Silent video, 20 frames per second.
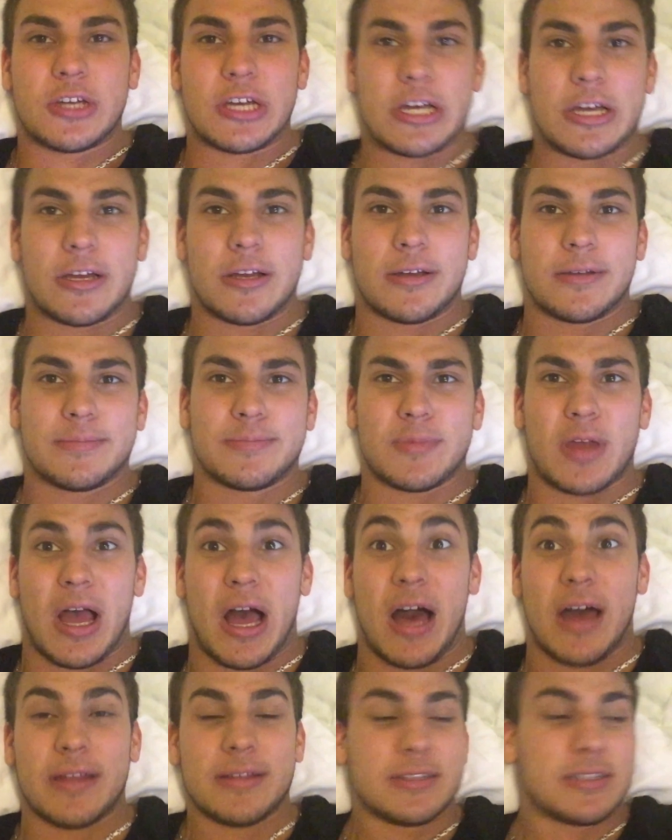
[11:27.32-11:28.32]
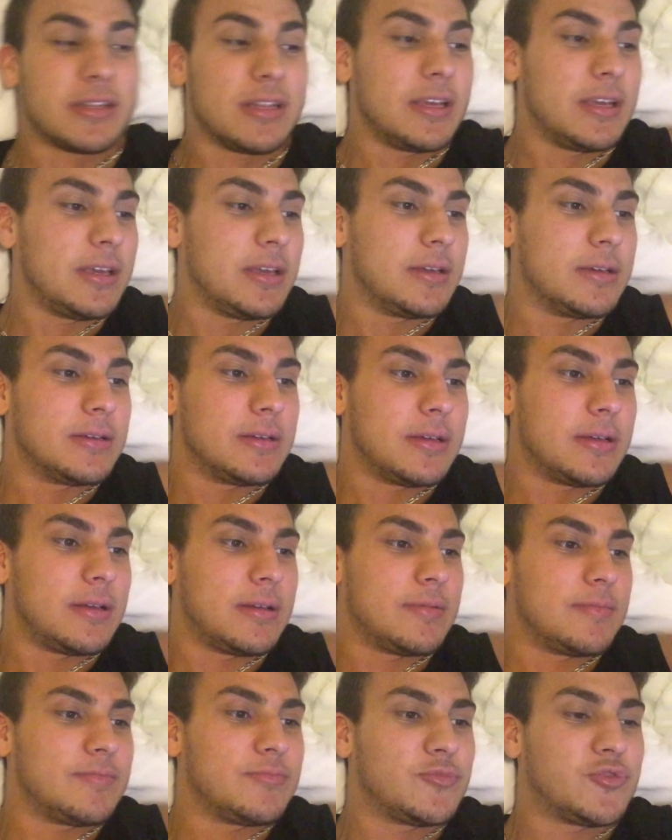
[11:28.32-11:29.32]
Um, honestly,
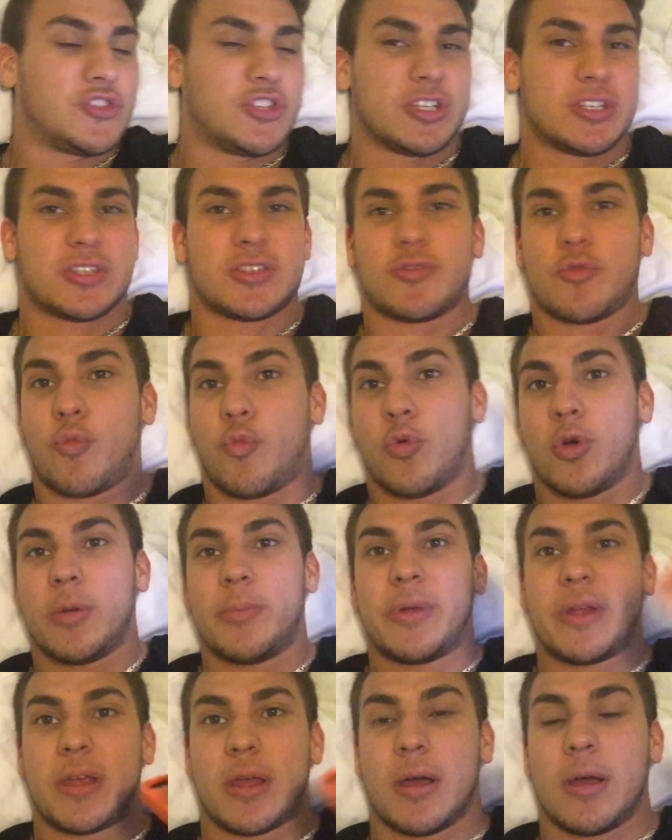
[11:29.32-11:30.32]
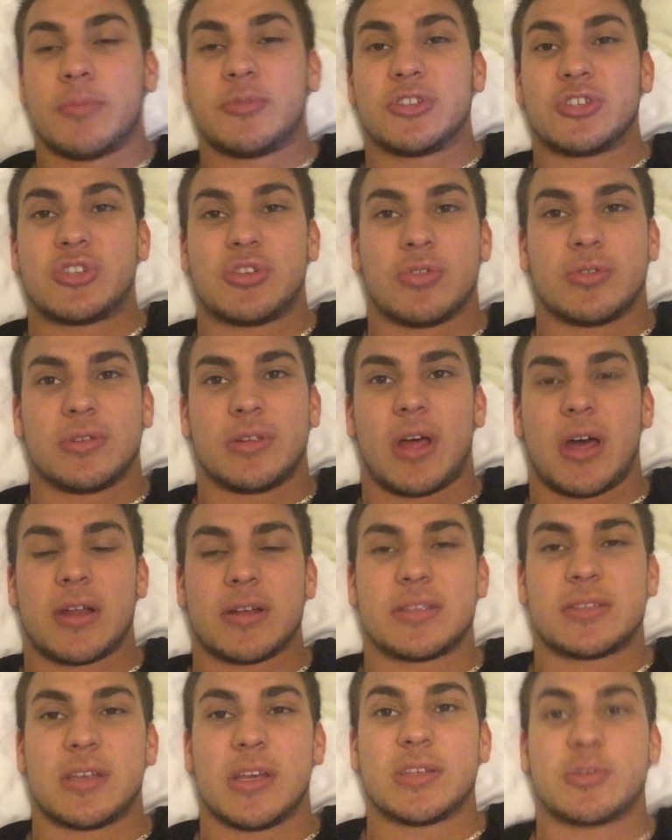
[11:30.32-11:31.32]
just warming up, just doing a lot
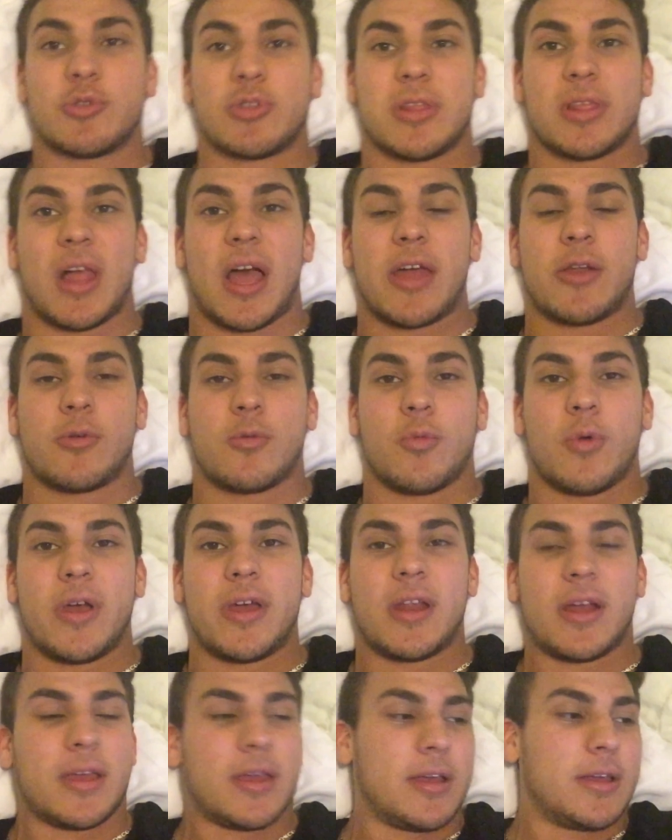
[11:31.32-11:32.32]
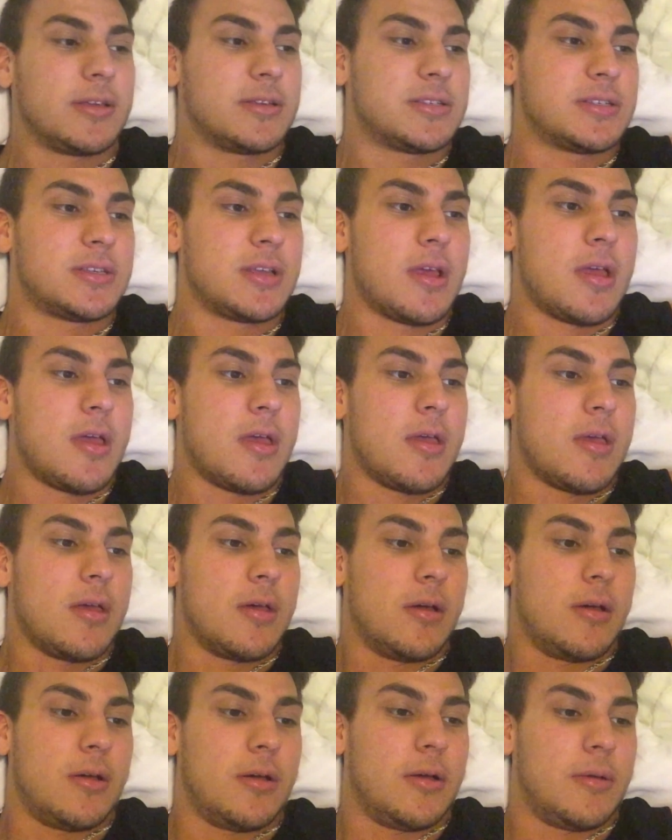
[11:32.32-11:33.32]
of sets with lighter weight, I guess.
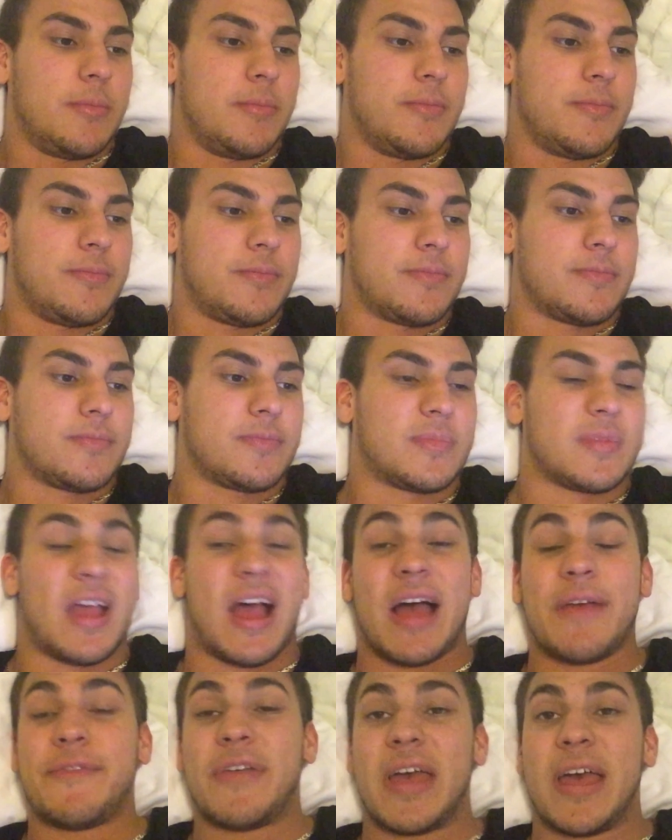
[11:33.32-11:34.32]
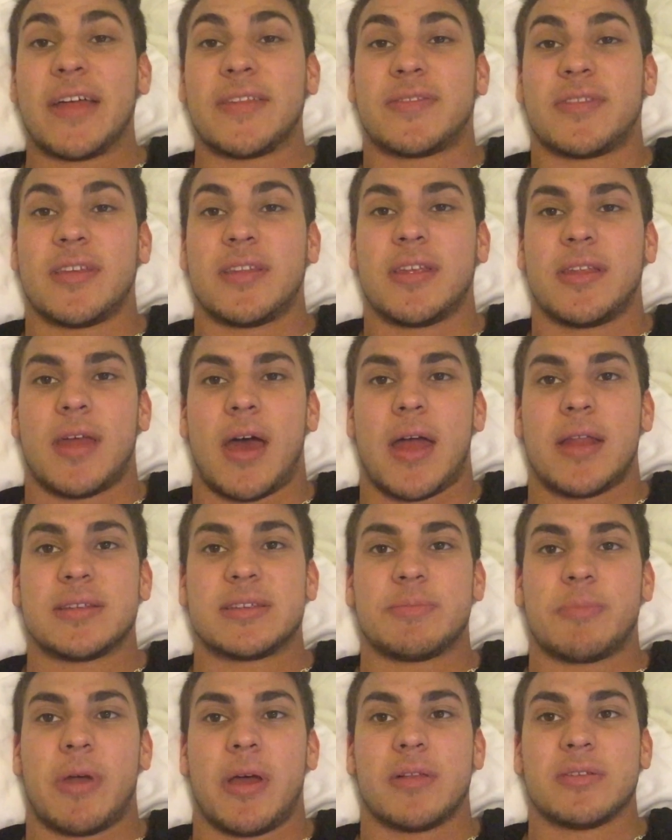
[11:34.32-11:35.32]
Um, I've had
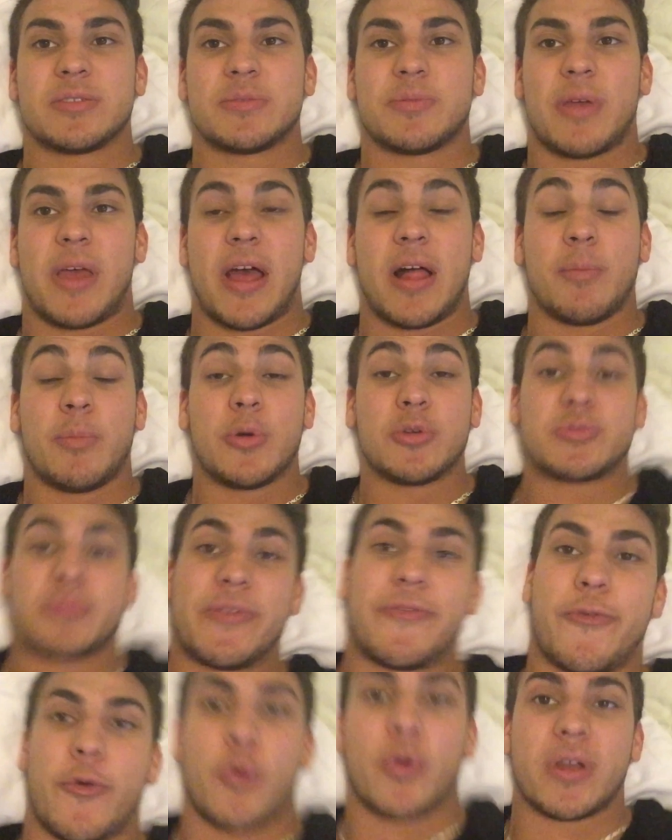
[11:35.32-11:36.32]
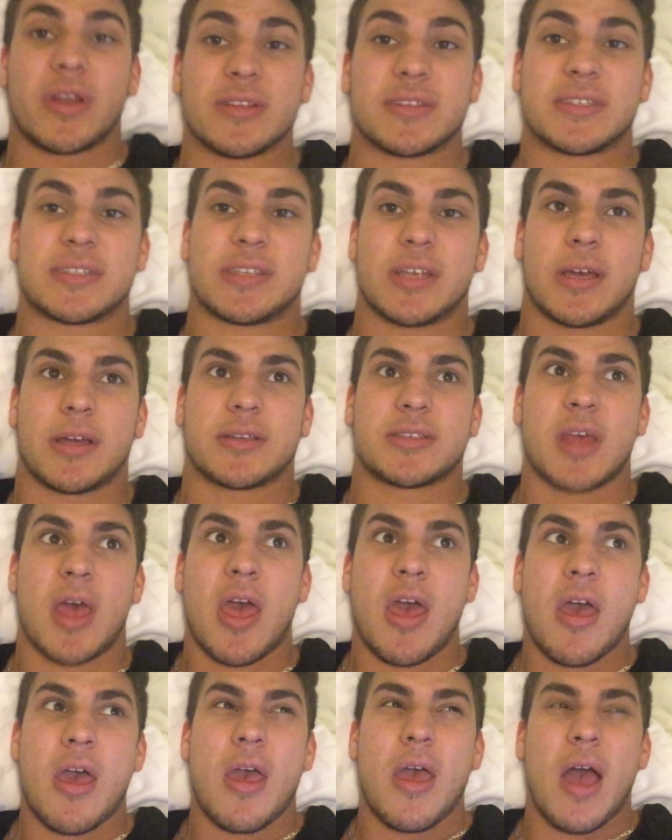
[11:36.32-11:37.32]
tendonitis in my elbows before, and it sucks.
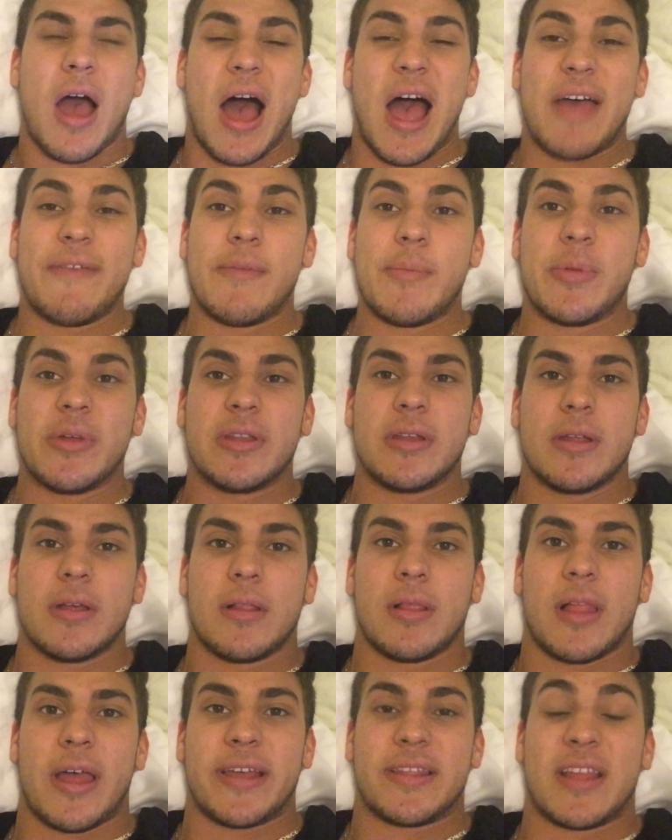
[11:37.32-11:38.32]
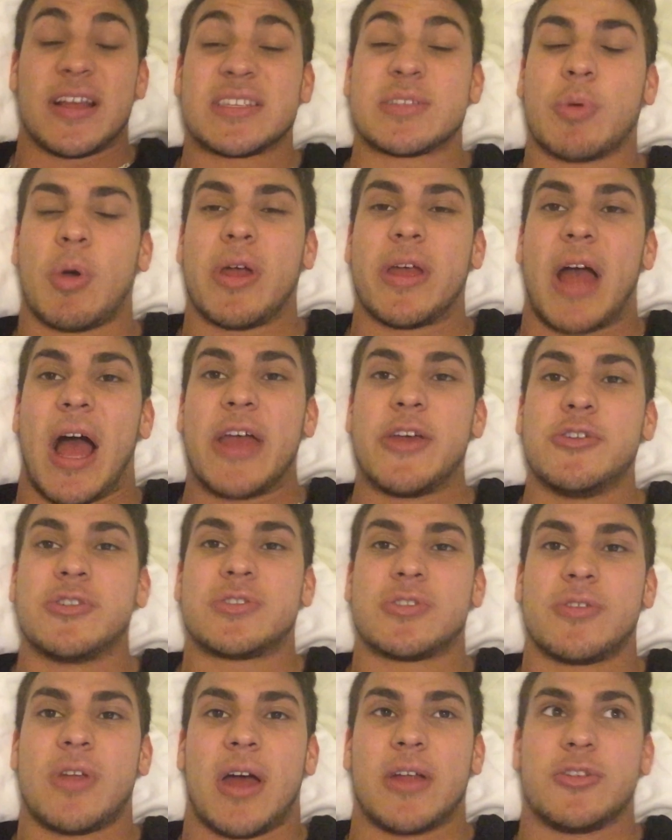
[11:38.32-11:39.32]
I haven't been like that's why I
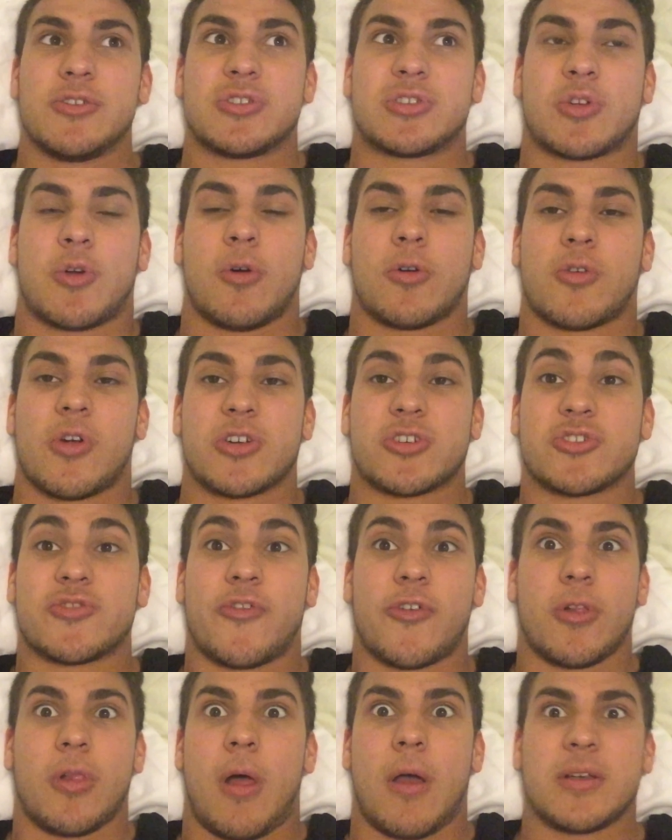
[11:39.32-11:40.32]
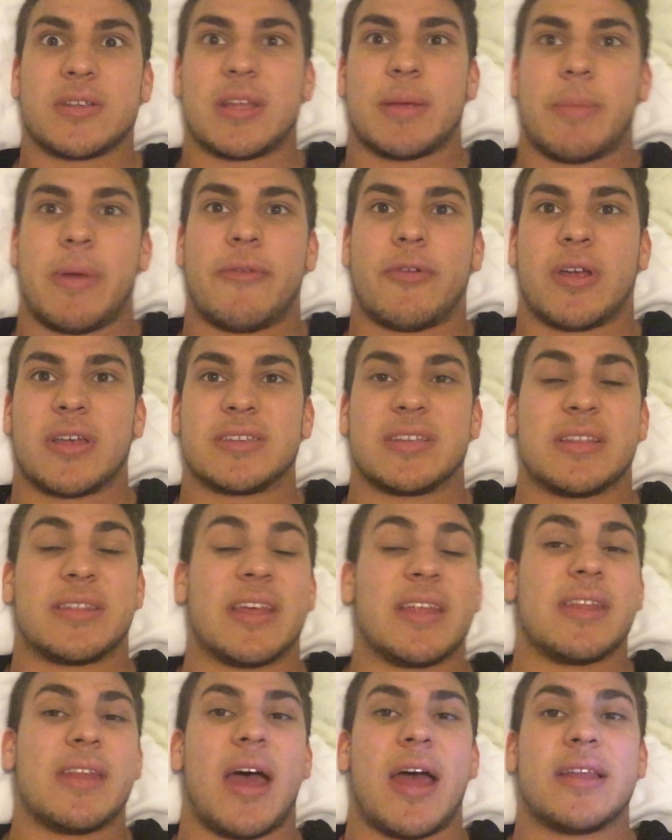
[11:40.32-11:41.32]
used to not do skull crushers for the longest time ever because the
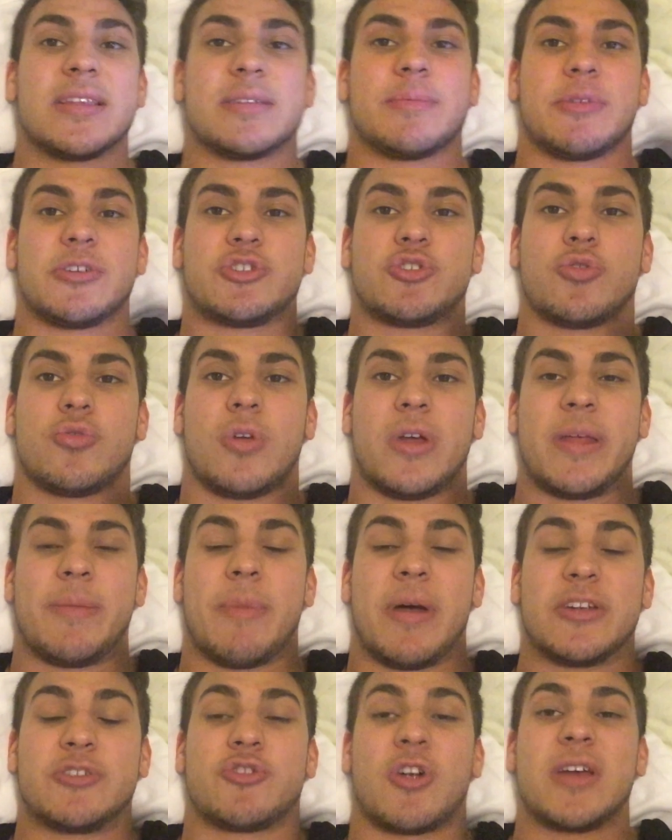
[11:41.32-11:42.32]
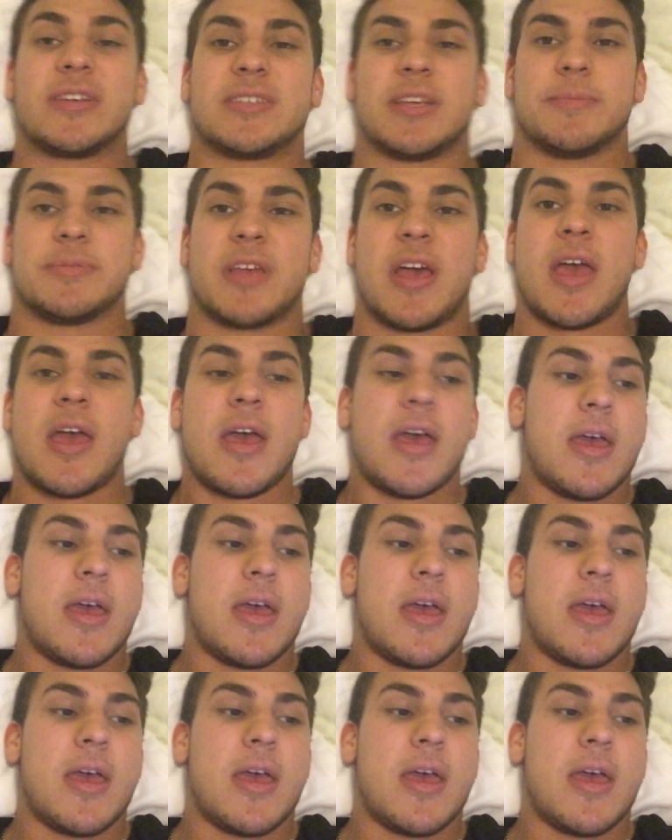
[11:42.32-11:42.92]
tendonitis in my in my triceps,